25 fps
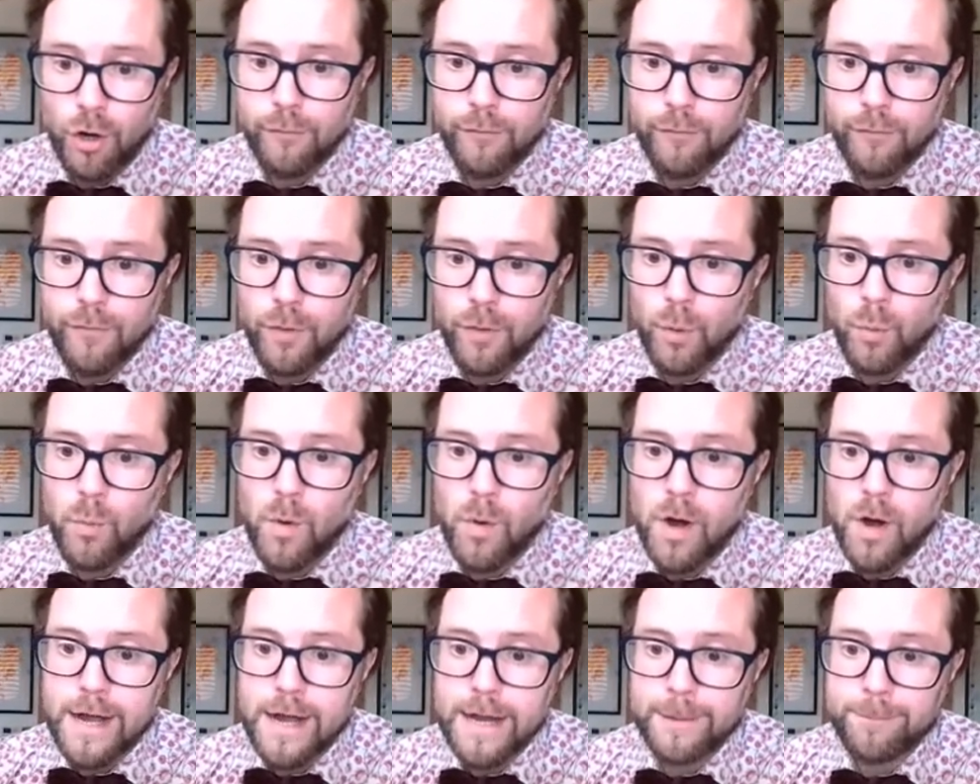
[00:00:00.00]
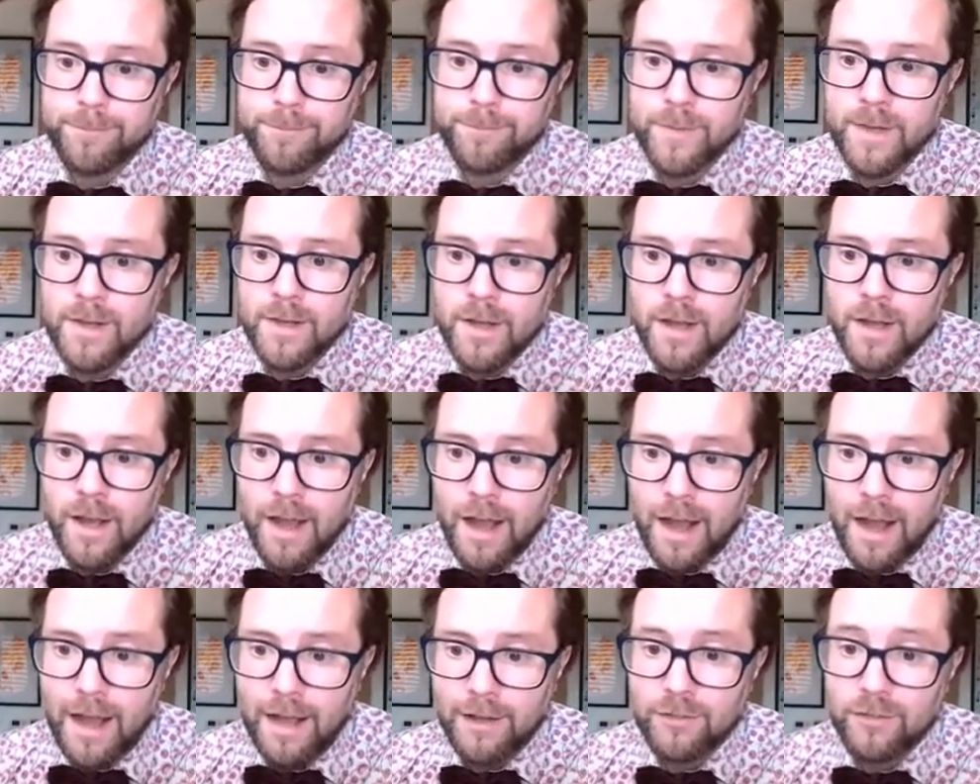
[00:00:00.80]
of the wine.
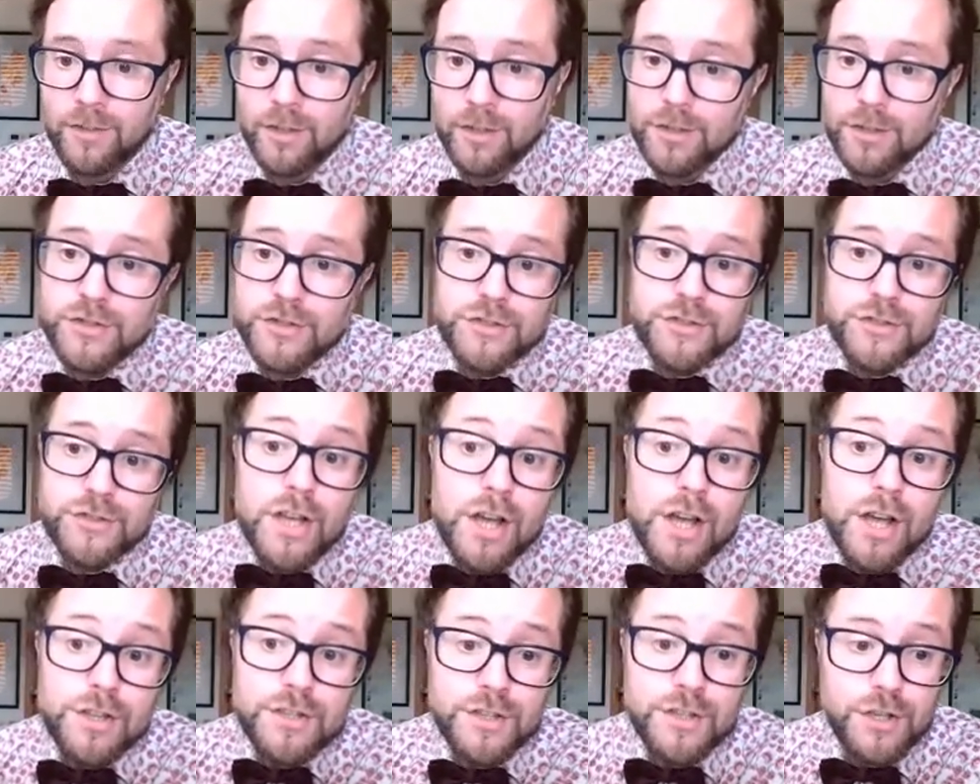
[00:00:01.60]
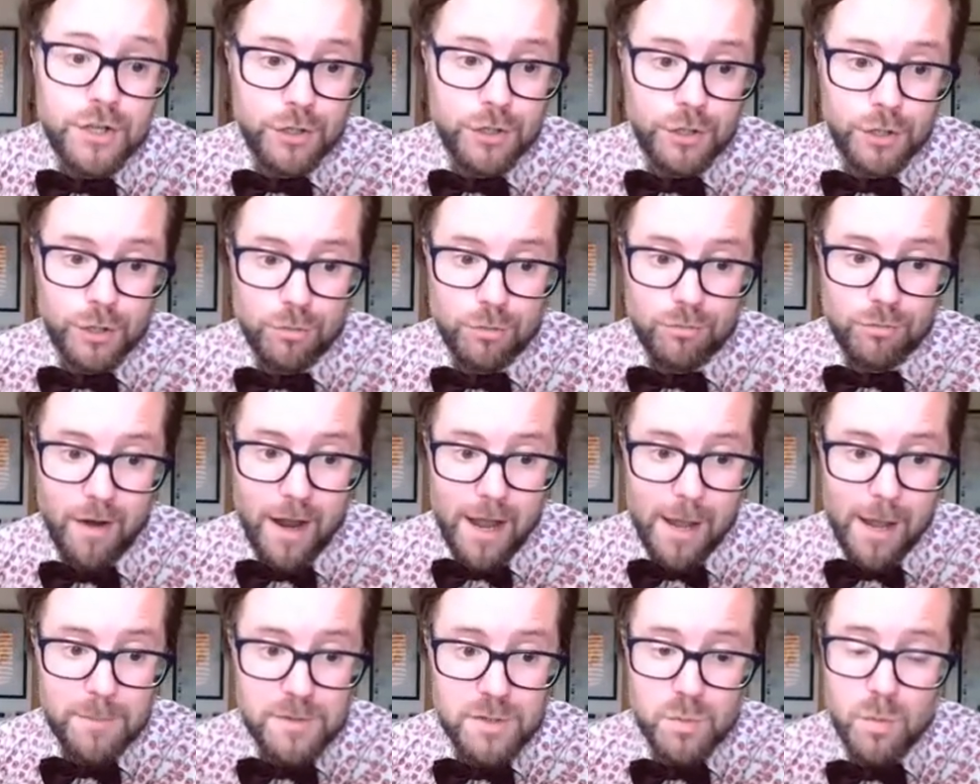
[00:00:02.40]
And certain
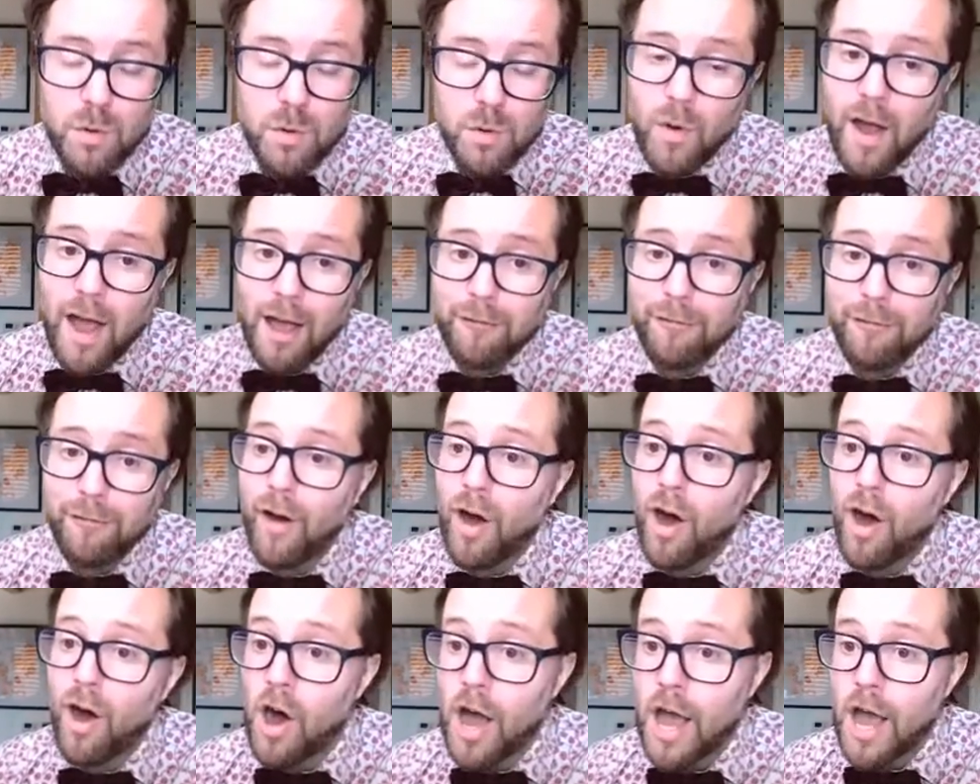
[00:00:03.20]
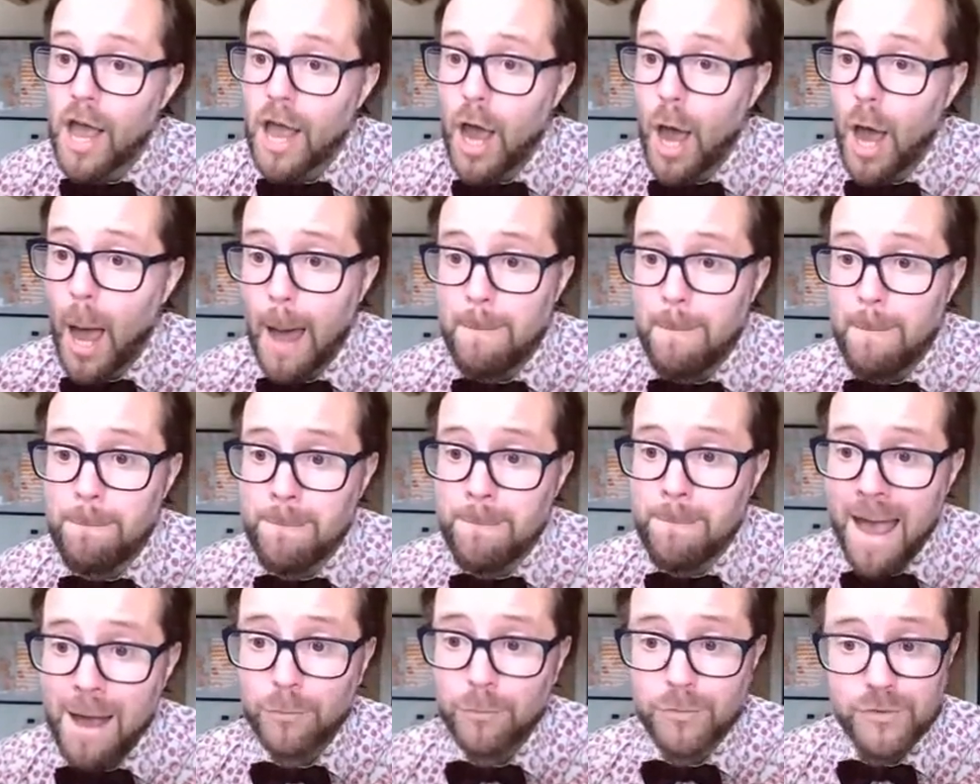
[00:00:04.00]
grapes will have higher
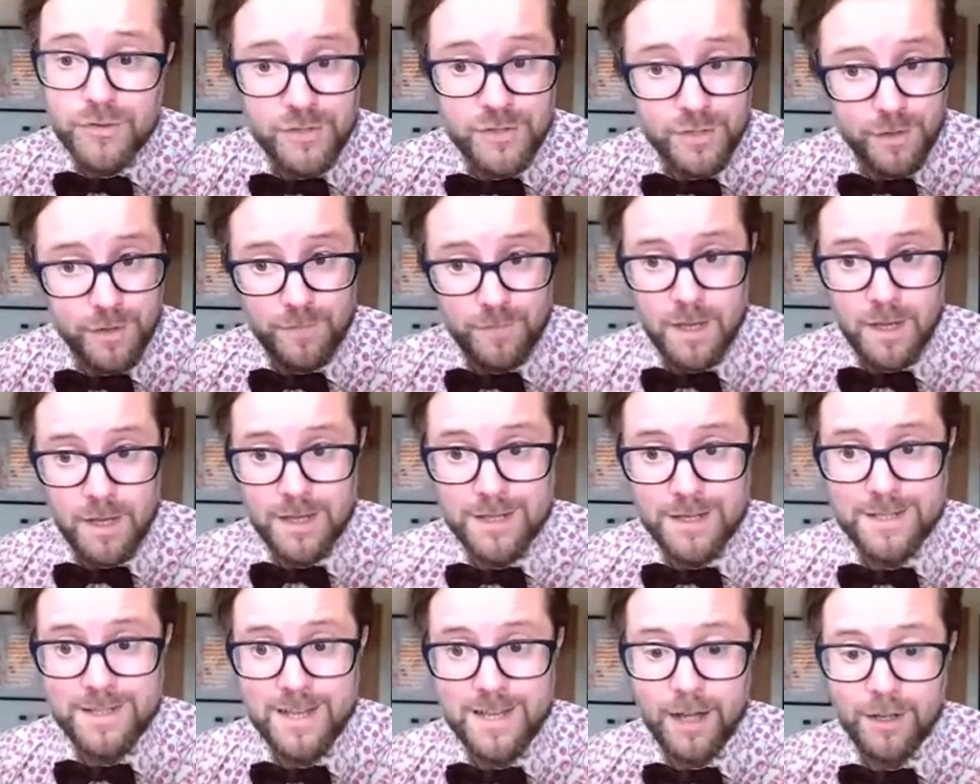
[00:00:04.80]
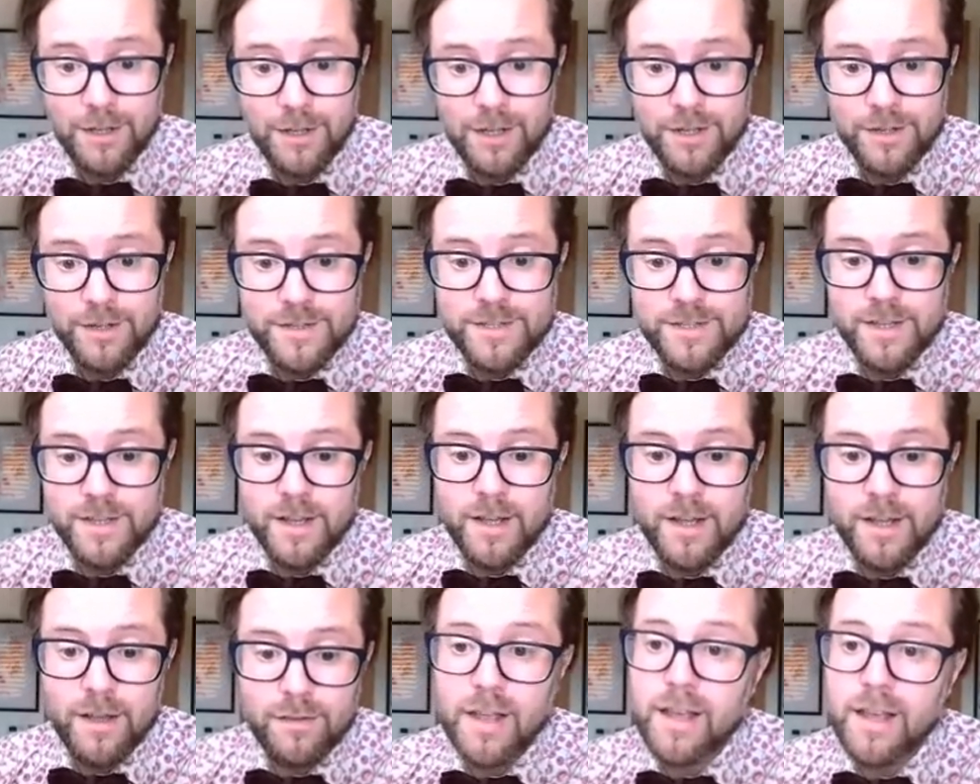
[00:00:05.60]
amounts of these tannins,
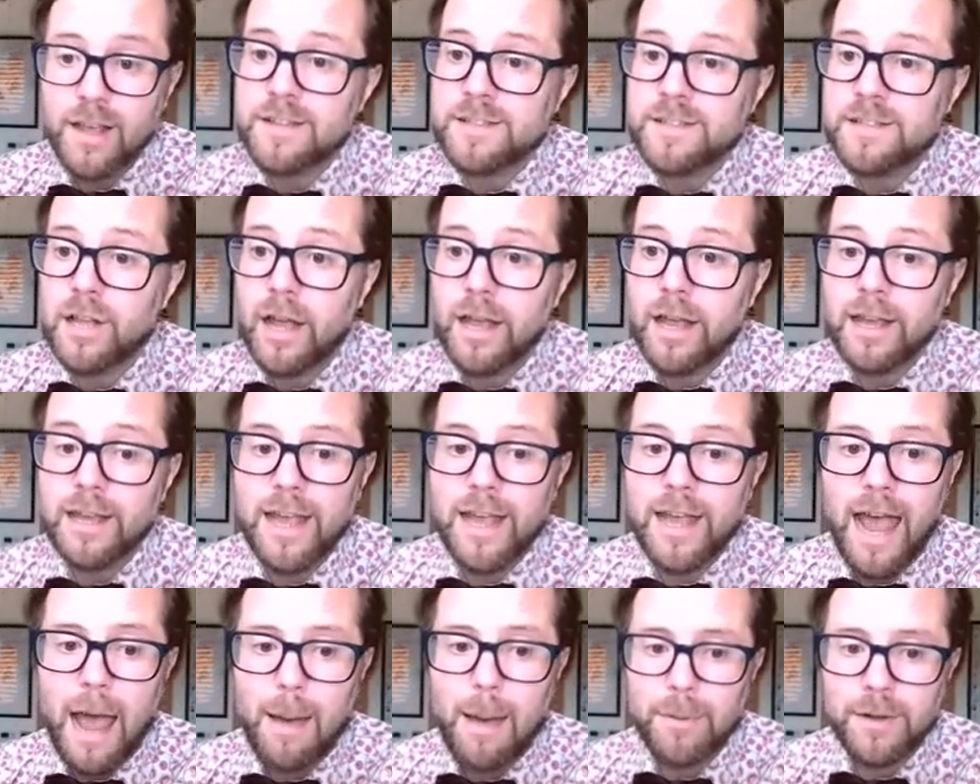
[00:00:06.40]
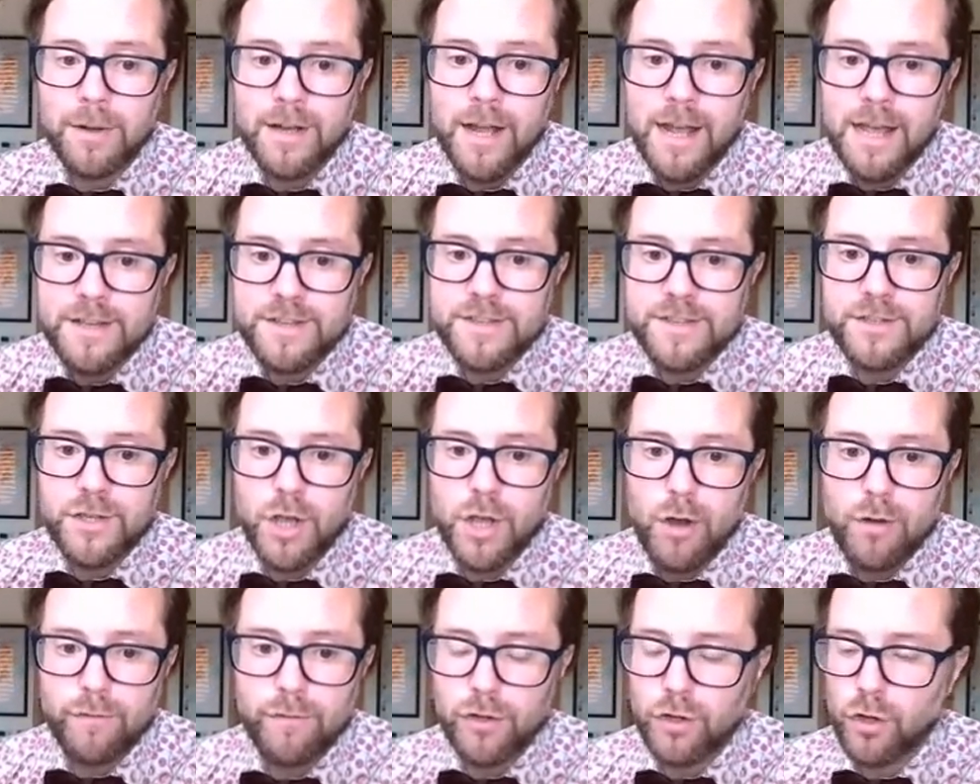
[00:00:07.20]
things like Cabernet
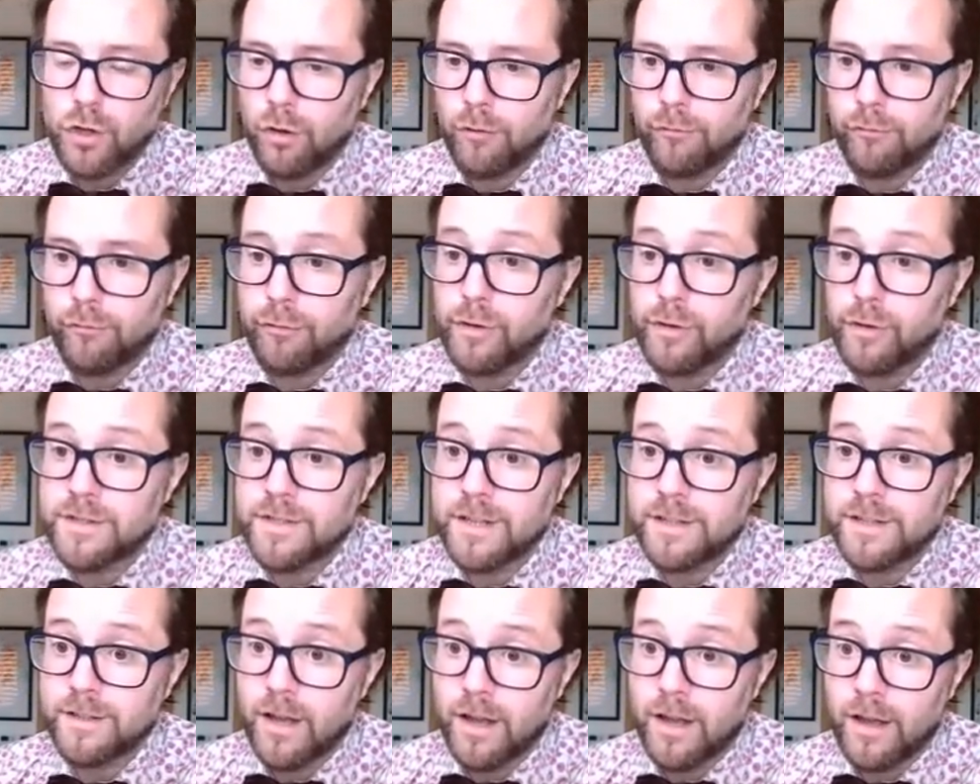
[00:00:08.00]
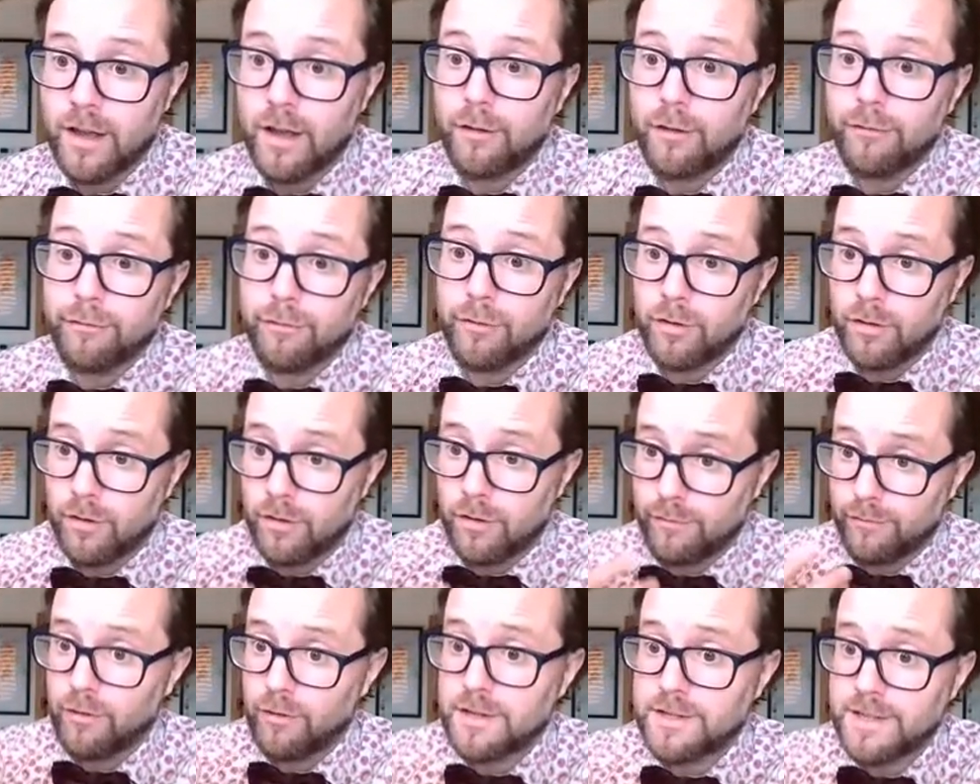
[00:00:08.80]
Sauvignon, for, a, uh, for,
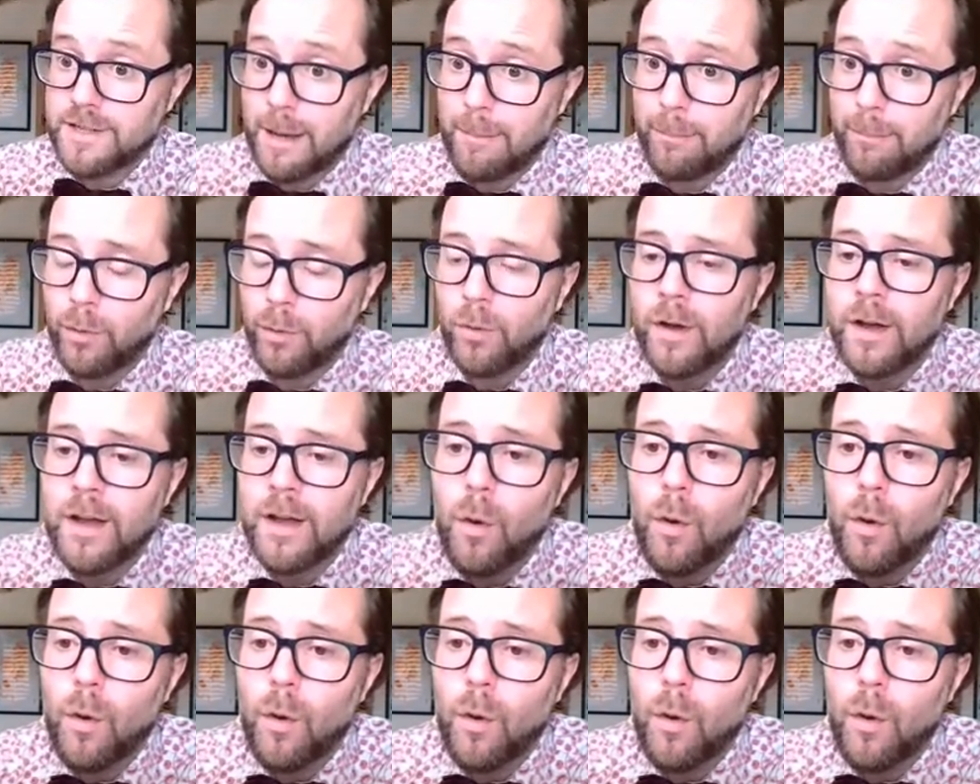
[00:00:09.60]
for example,